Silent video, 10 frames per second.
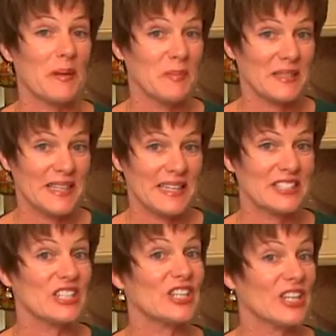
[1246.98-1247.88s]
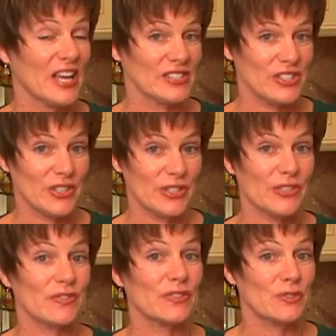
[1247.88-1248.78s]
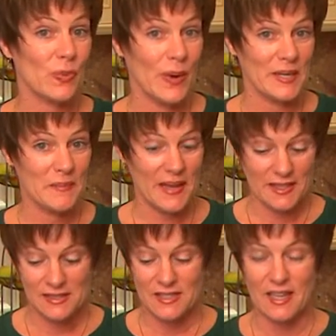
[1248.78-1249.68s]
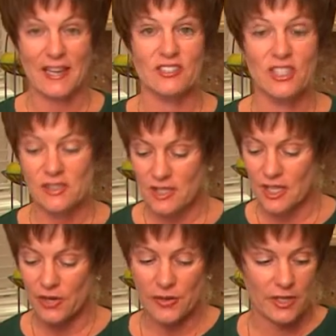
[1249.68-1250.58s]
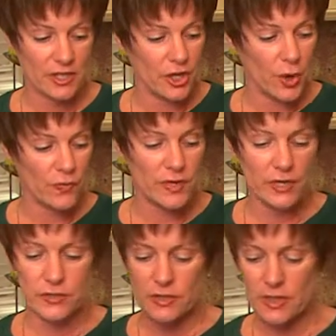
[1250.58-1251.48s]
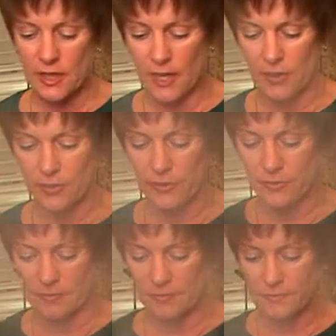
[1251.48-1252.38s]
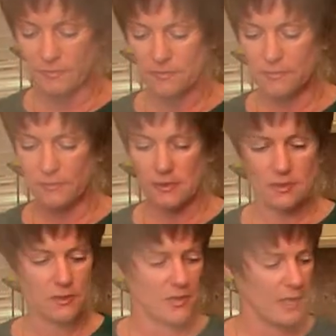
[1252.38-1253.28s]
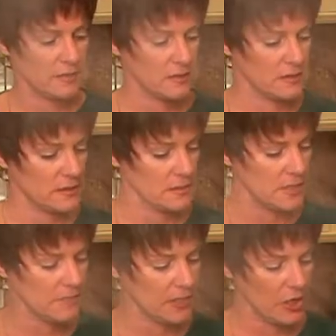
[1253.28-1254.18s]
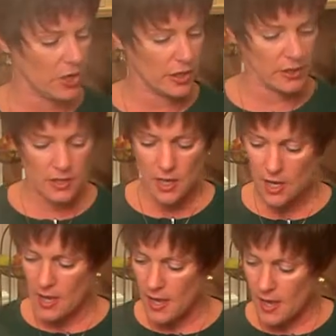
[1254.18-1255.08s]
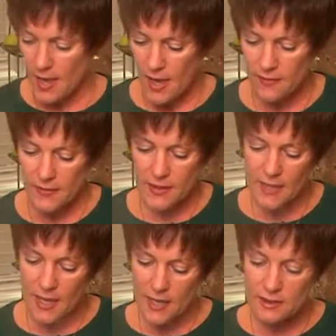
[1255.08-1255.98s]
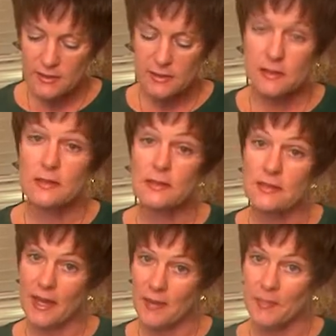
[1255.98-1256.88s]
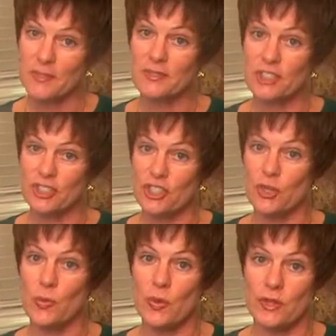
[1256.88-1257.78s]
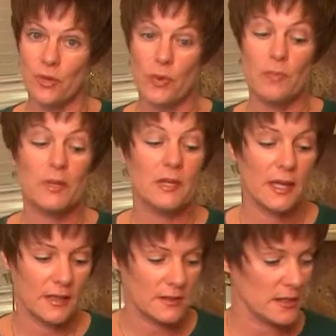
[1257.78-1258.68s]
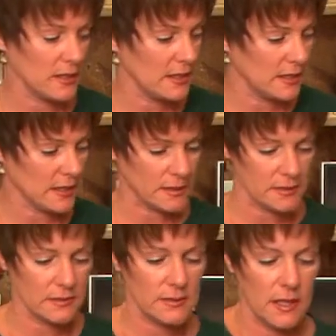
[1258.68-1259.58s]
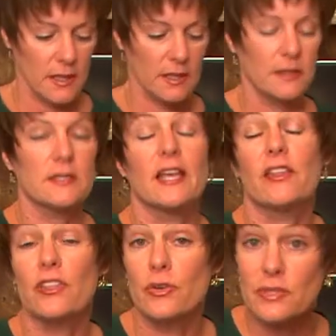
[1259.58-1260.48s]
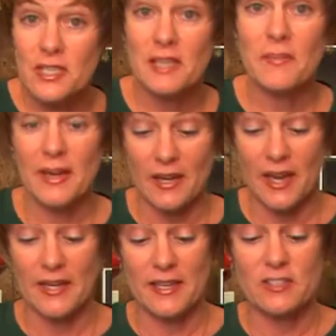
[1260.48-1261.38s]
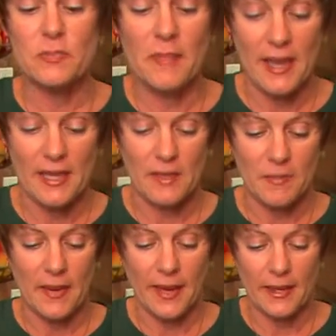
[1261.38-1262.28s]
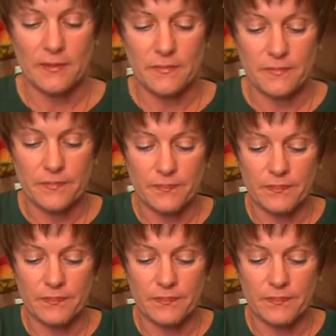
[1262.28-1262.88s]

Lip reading: My polenta has cooked for 20 minutes, and I just carried it over here to the counter. It's nice and steaming hot. And the next step to do with your polenta is take a 13 by 9 inch baking pan